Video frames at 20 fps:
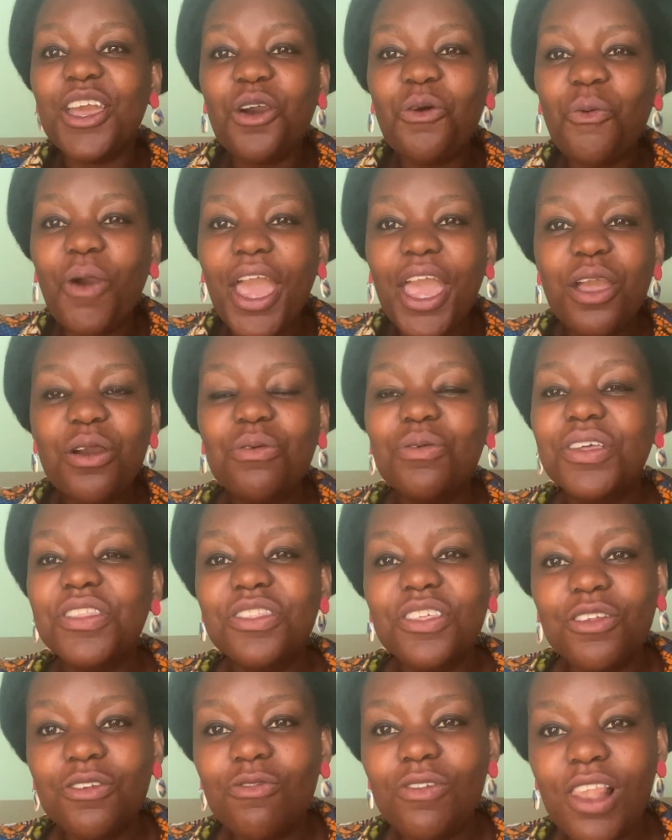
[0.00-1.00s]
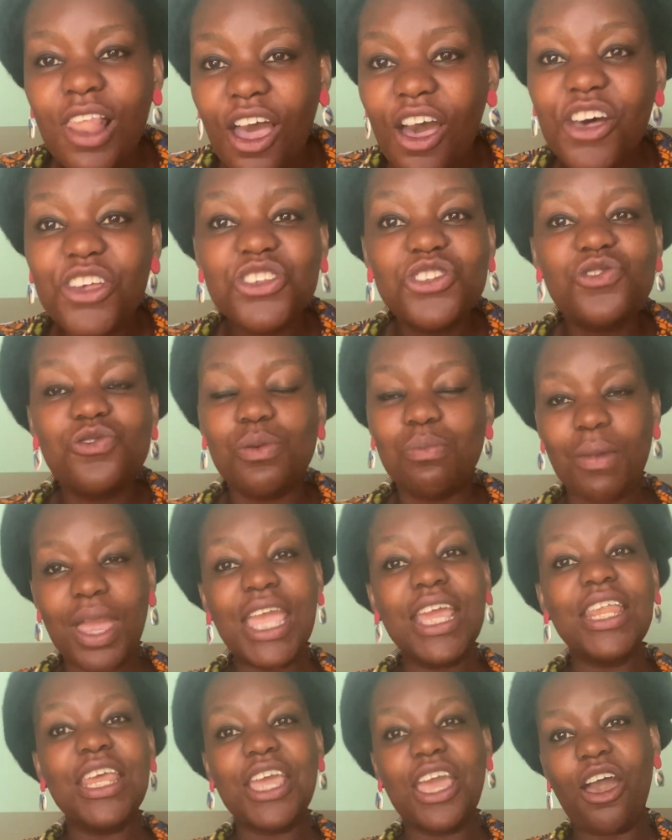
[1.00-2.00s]
away with the last
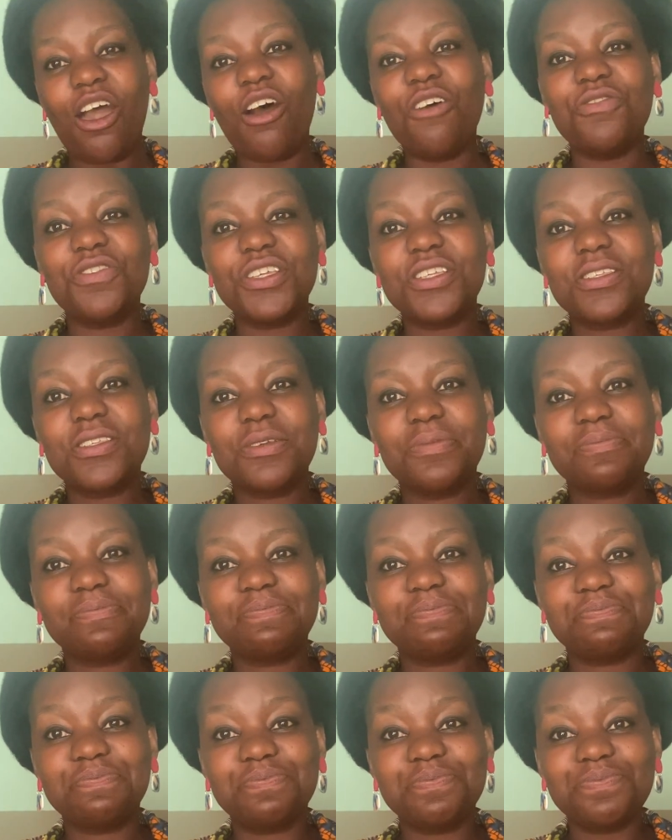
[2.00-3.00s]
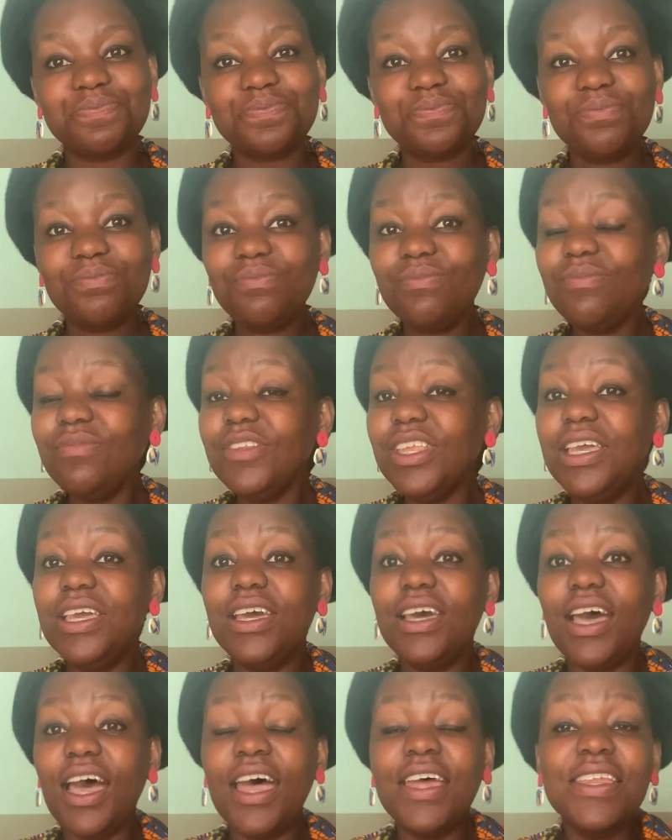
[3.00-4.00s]
remaining harvest.
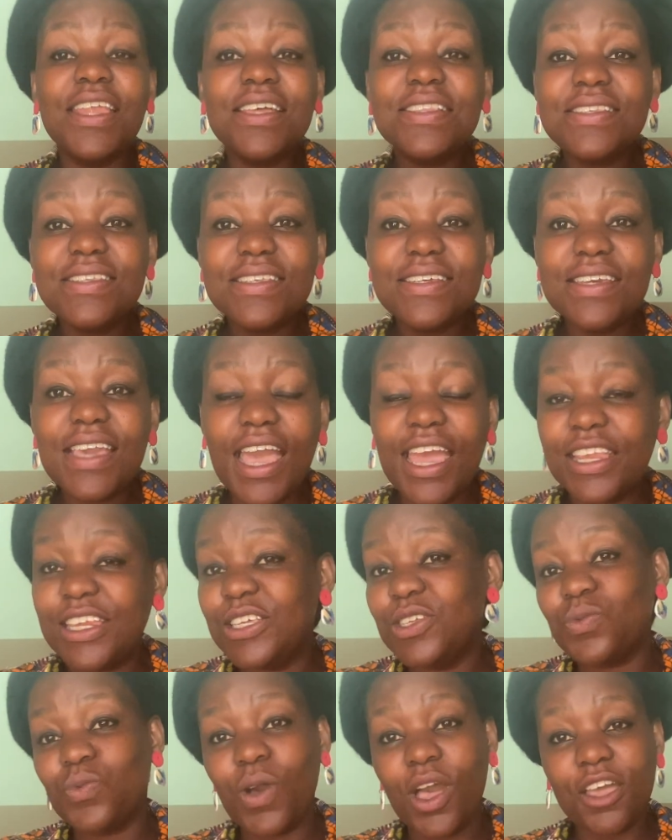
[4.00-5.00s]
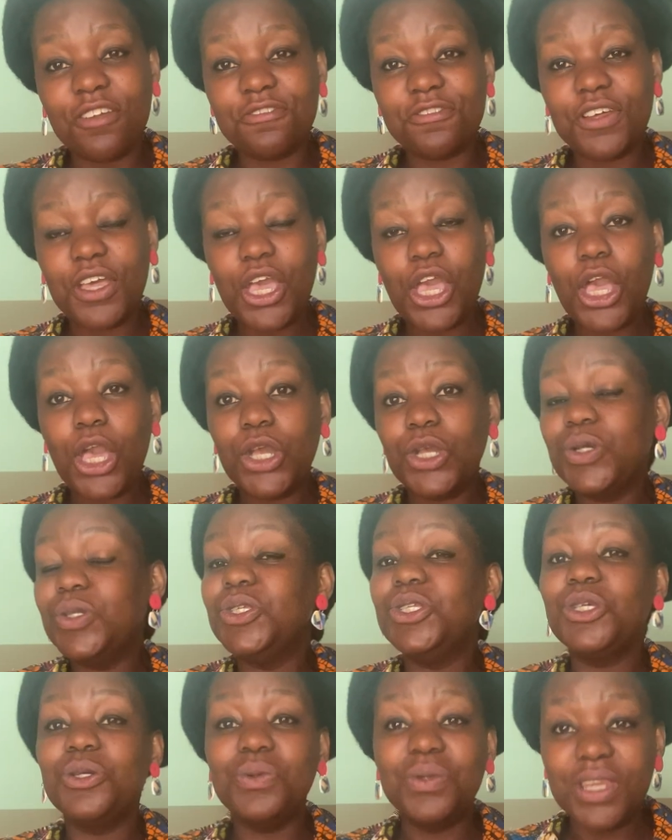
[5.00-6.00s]
Anansi and his wife could
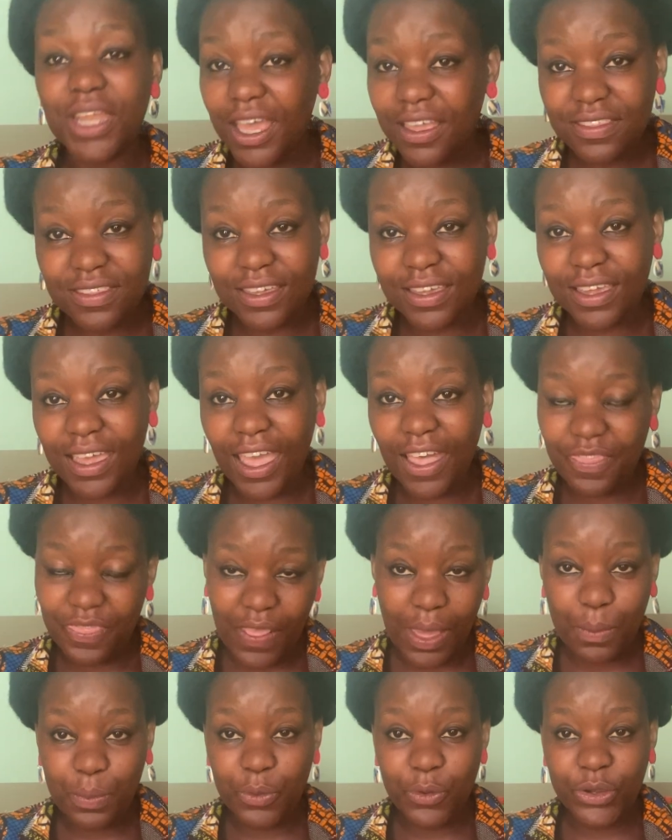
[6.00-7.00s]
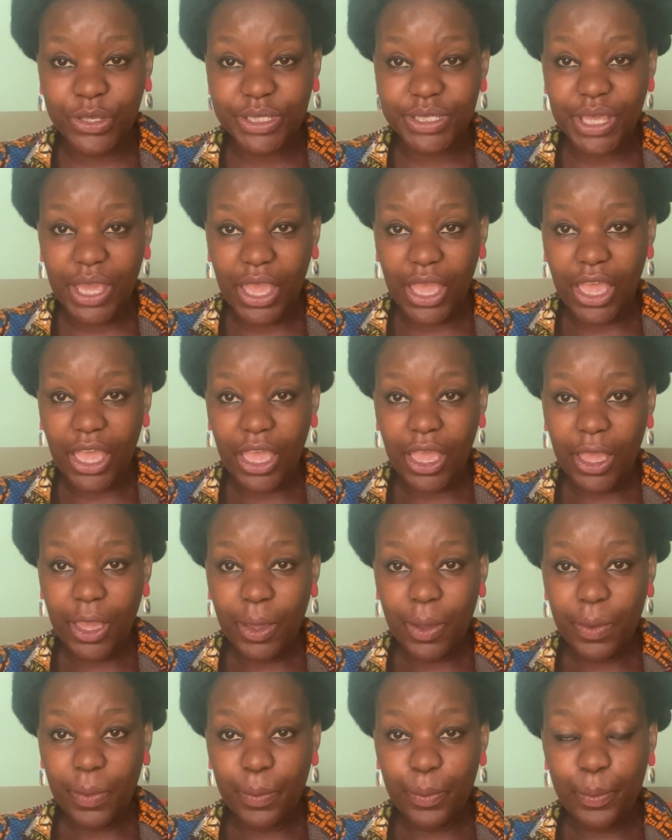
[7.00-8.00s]
do nothing at that point
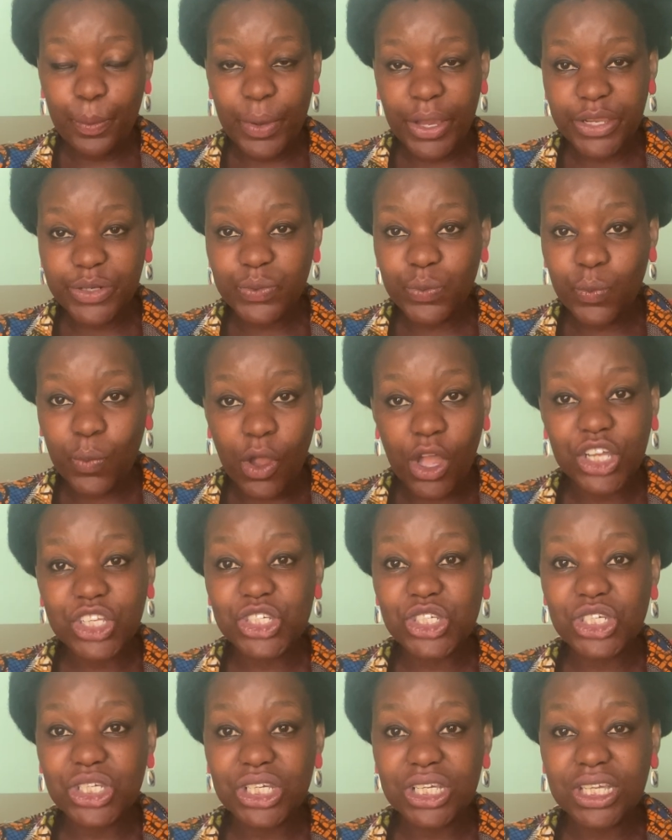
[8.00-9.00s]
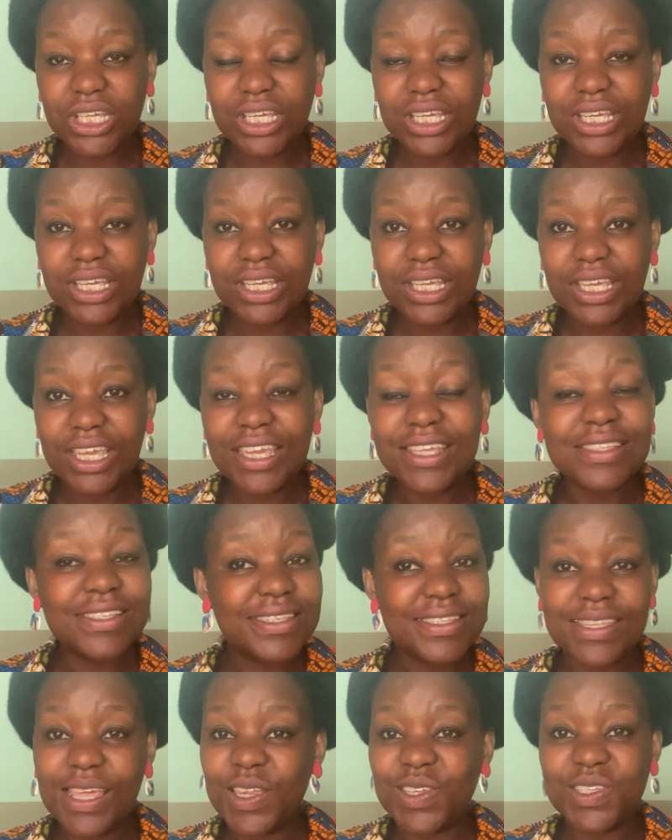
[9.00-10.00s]
but watch in
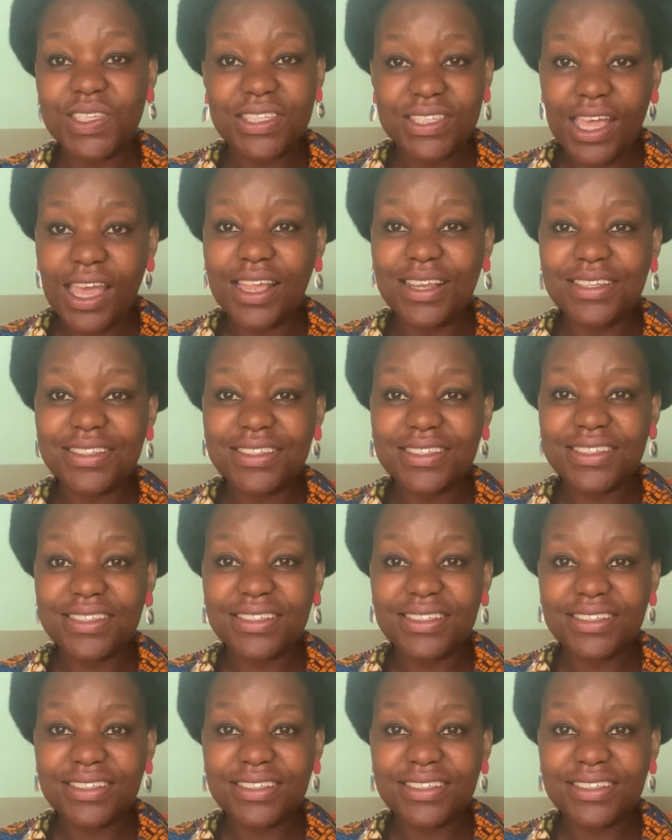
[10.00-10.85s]
stunned silence.